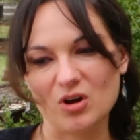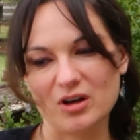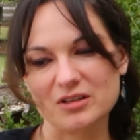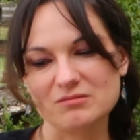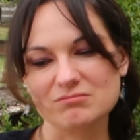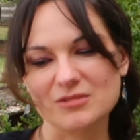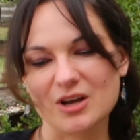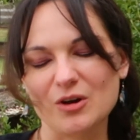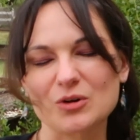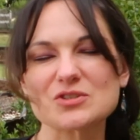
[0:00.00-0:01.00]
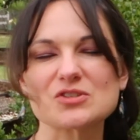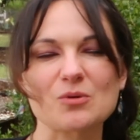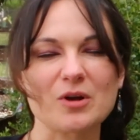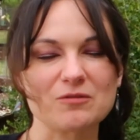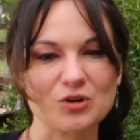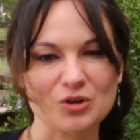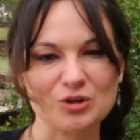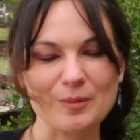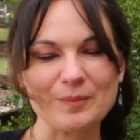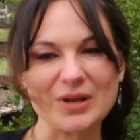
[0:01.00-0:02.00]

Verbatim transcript: on, uh, or so I've heard,